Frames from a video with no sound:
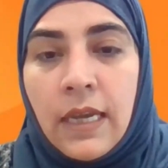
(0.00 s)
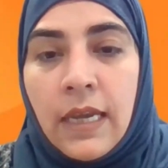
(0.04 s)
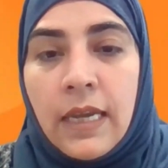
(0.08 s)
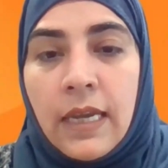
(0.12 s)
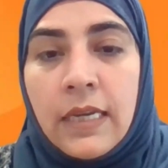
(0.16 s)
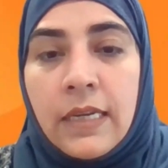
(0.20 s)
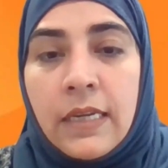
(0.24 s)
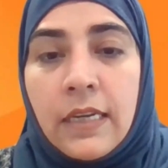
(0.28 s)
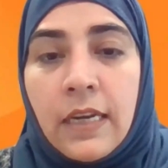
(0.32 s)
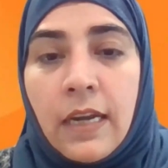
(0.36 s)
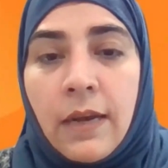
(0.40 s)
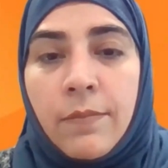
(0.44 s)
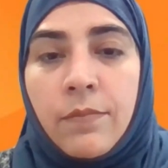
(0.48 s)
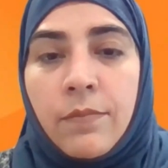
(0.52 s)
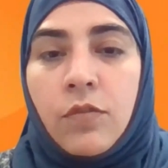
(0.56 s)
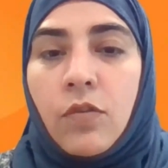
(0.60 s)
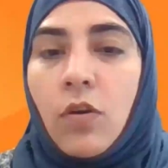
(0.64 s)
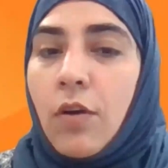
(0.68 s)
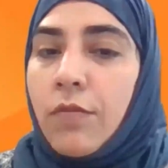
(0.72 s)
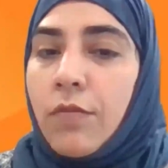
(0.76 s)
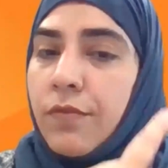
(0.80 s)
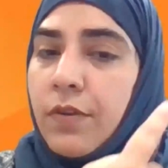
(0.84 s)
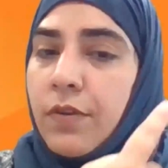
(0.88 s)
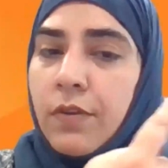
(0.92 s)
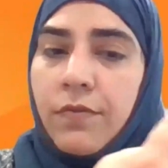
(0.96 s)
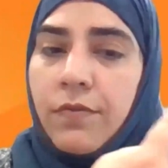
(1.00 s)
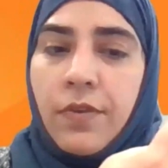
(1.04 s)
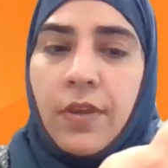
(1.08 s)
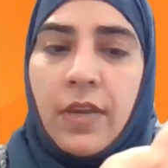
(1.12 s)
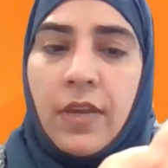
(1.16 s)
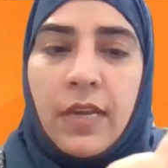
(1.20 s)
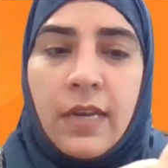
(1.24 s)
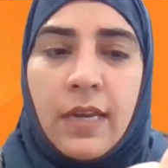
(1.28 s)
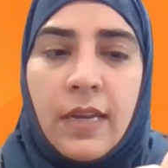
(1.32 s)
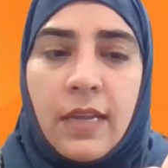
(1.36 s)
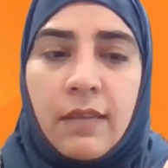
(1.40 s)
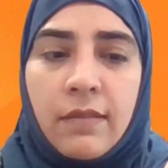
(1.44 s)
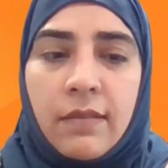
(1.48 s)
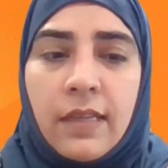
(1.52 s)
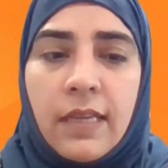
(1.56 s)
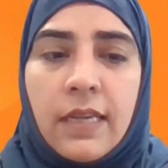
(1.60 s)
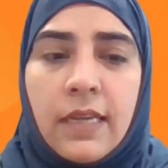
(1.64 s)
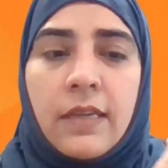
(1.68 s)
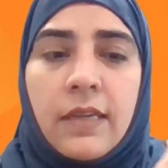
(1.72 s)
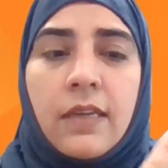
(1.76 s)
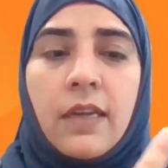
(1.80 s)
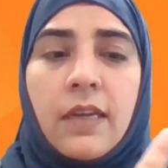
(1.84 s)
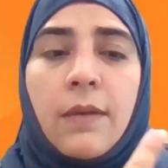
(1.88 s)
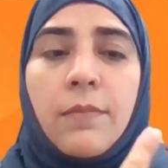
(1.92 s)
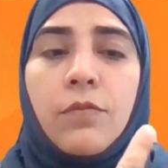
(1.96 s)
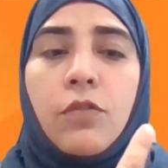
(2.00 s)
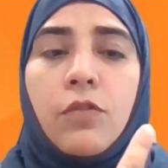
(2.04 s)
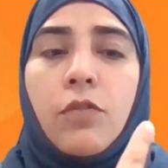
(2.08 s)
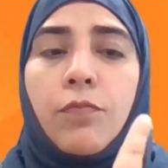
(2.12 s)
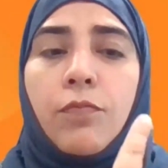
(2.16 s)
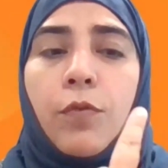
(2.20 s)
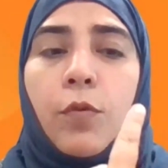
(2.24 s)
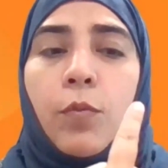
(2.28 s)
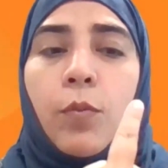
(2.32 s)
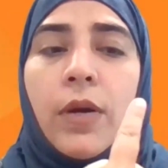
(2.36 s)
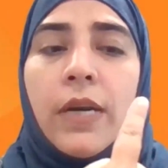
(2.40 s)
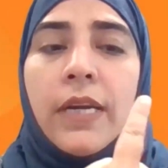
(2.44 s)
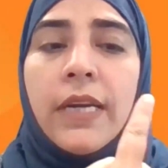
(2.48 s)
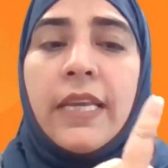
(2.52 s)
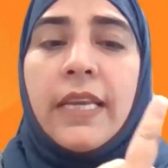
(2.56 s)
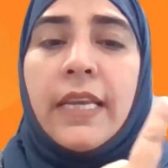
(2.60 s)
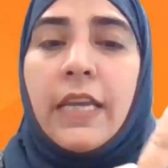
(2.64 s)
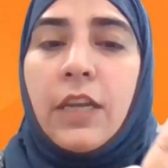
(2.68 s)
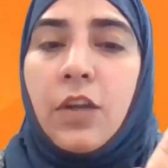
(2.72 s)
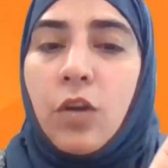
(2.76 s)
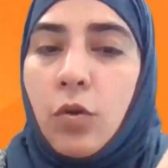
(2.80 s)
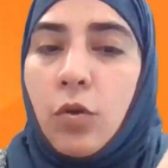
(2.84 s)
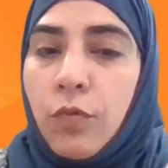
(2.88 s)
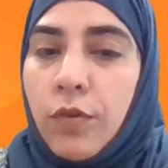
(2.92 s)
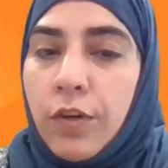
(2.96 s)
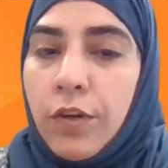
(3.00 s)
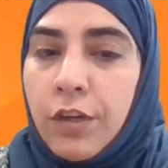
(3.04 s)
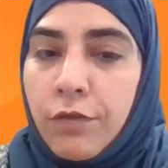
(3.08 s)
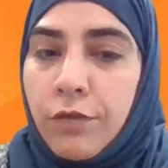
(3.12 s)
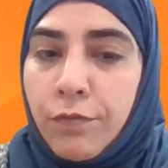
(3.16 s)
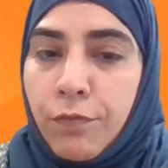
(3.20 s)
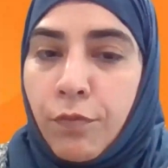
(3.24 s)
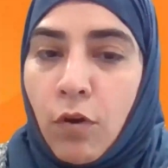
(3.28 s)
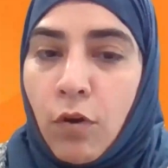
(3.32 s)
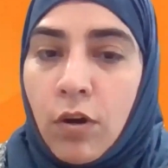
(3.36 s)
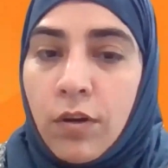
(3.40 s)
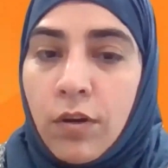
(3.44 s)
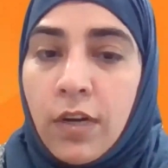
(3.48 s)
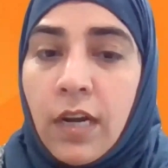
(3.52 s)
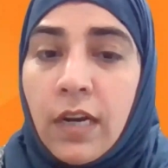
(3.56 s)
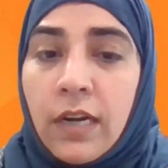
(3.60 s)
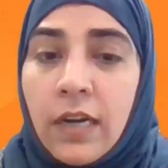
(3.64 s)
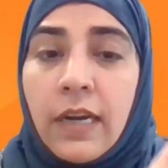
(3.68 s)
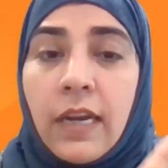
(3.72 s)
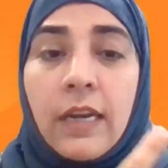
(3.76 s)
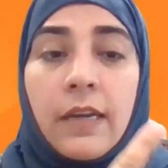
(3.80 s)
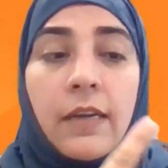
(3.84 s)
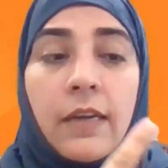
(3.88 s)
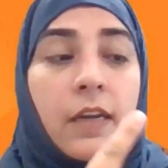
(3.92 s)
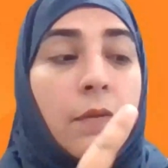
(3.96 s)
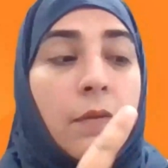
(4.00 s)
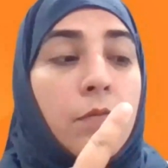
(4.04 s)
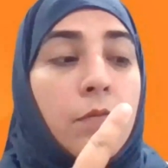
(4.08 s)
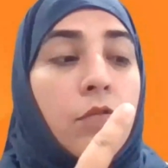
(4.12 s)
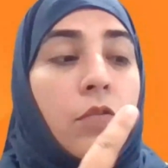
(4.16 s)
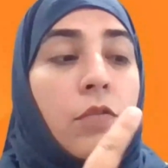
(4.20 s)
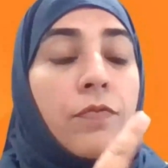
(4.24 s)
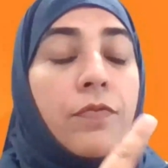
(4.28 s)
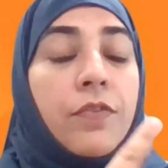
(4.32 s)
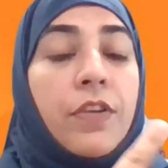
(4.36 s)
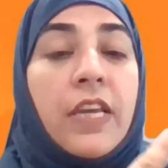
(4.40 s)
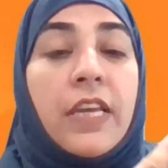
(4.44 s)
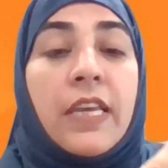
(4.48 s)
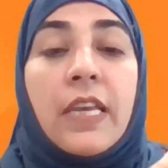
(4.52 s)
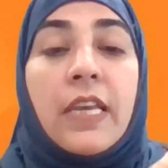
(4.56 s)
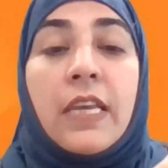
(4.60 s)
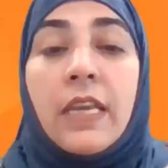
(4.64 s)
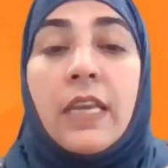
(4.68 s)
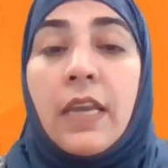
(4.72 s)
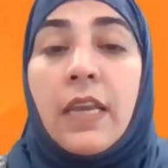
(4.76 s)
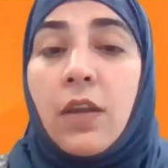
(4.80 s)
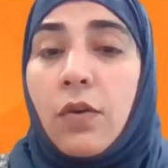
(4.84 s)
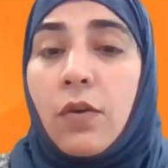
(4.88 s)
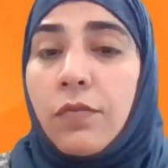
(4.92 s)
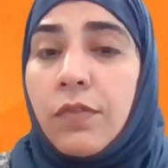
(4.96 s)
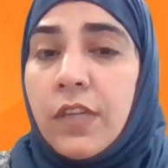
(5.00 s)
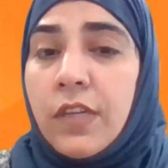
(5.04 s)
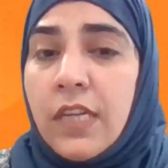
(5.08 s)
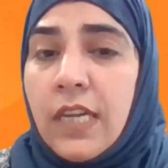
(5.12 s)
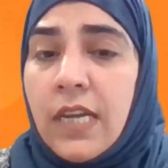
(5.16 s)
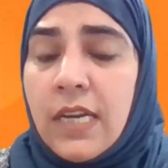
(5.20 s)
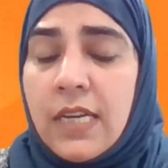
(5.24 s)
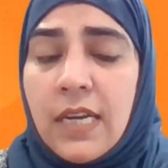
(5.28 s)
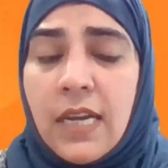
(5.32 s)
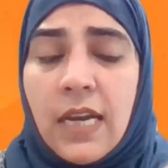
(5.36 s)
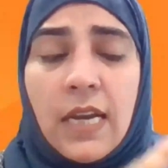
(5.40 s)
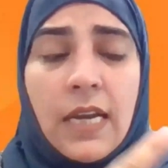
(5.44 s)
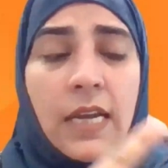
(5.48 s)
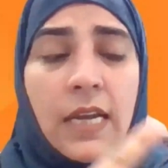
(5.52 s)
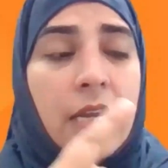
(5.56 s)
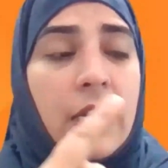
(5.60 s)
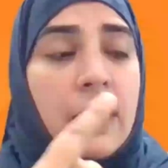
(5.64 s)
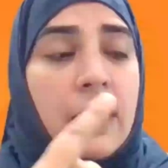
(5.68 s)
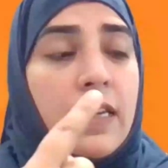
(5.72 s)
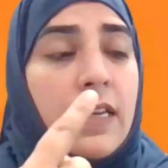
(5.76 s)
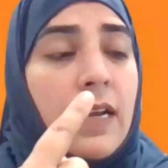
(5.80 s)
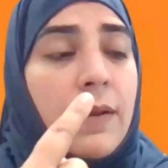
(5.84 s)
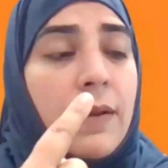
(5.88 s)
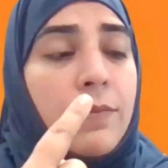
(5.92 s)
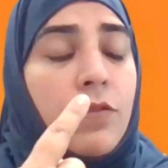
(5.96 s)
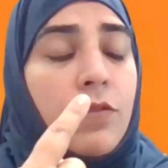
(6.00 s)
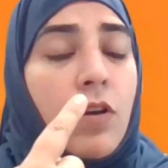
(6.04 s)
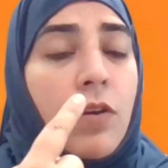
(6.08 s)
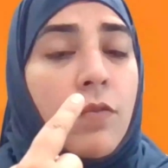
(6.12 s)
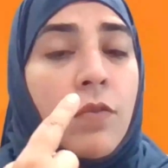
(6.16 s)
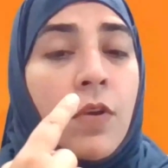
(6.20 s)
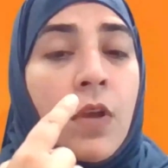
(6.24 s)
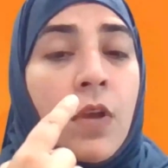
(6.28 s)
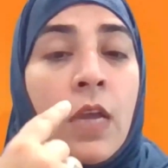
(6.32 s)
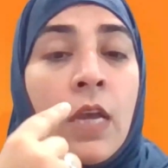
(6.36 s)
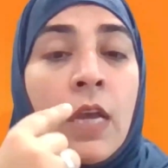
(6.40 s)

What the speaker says: in terms of awareness, in terms of providing innovative product, in terms of taking care of the data, in terms of